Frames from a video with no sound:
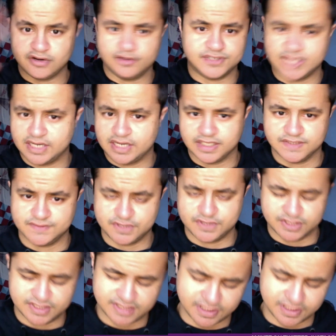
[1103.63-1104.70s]
signings for
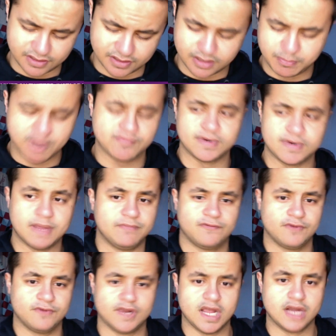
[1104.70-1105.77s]
just a second. Apart from them
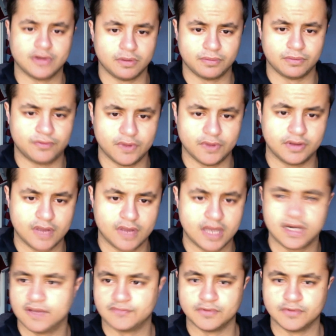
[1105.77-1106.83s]
three, I don't think
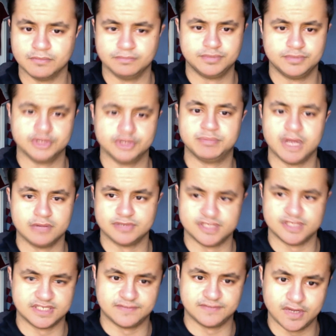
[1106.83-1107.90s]
any of them should be able to
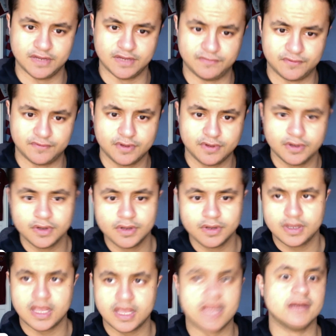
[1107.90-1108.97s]
survive
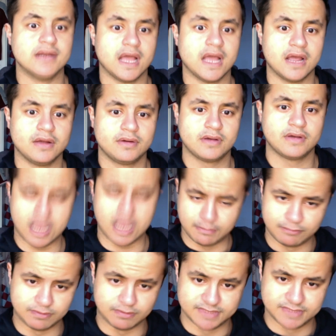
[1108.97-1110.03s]
in that
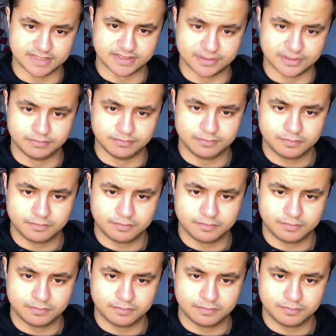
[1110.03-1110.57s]
Amorim system.